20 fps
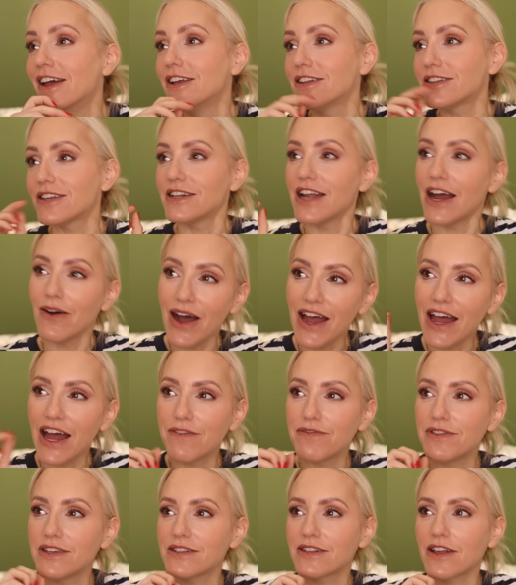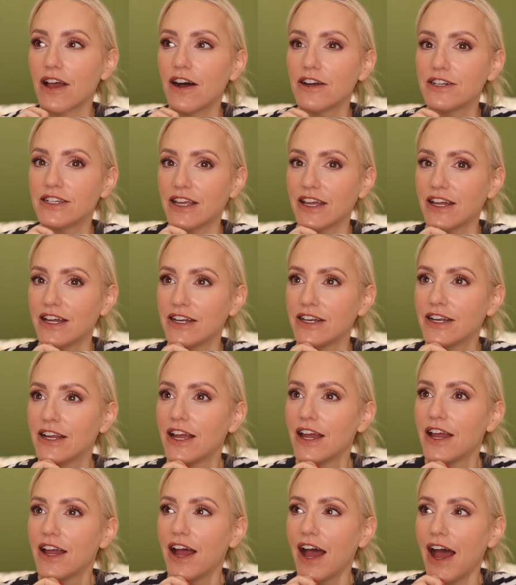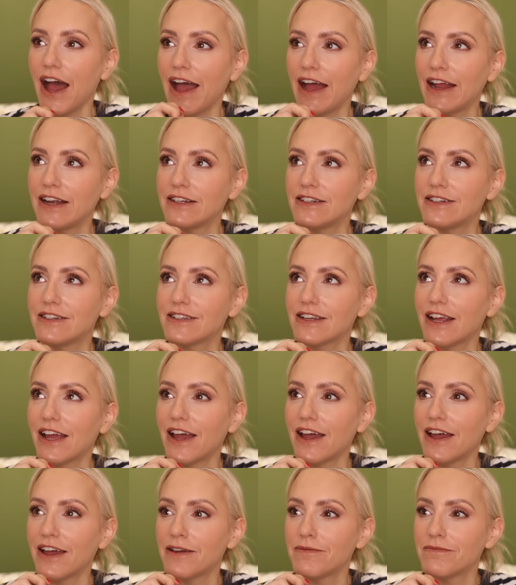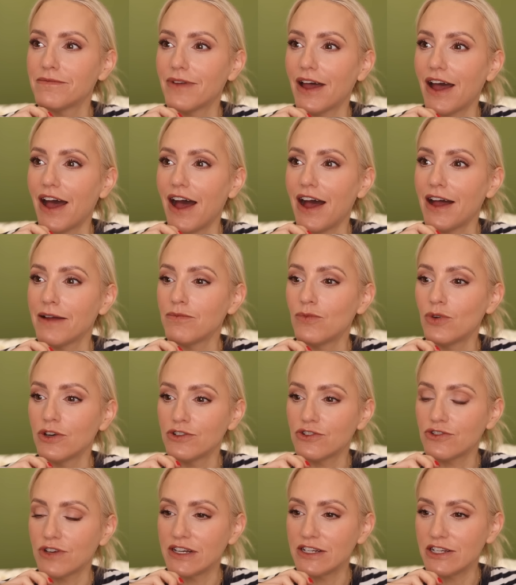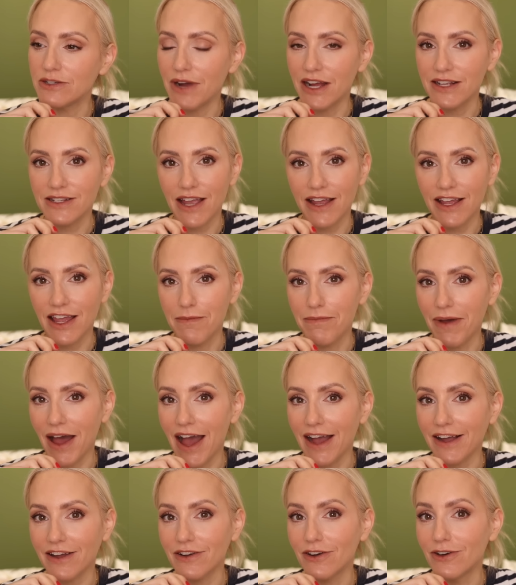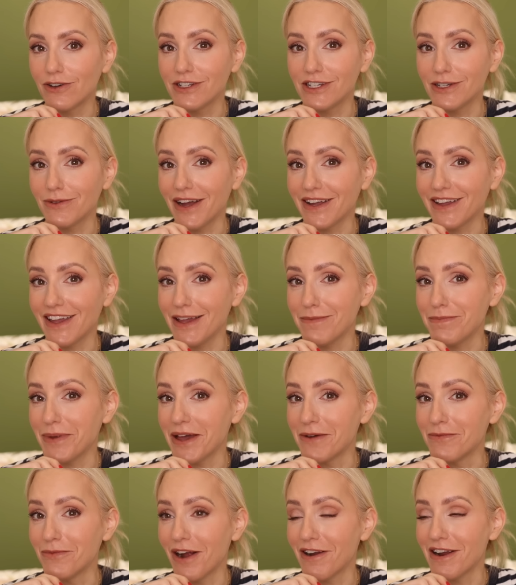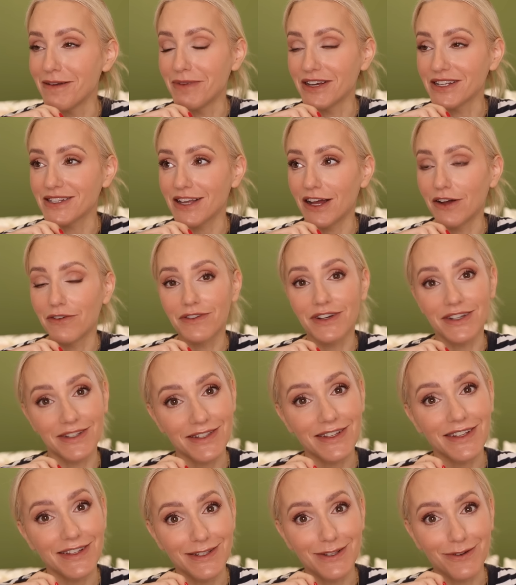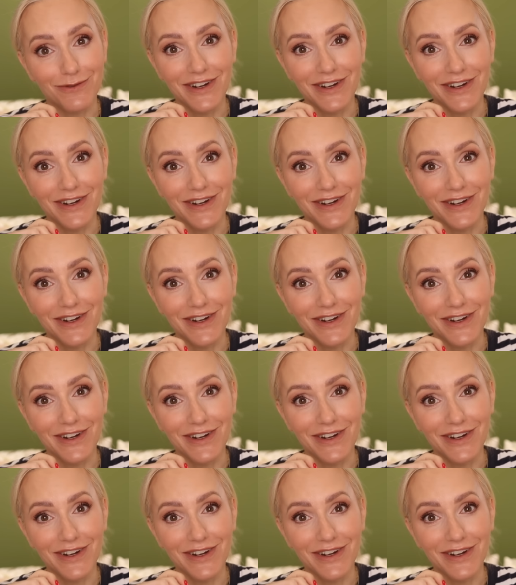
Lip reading: So now I have this cardigan, and I'm wondering, do I take it back or do I keep it and wear it myself? Because it's a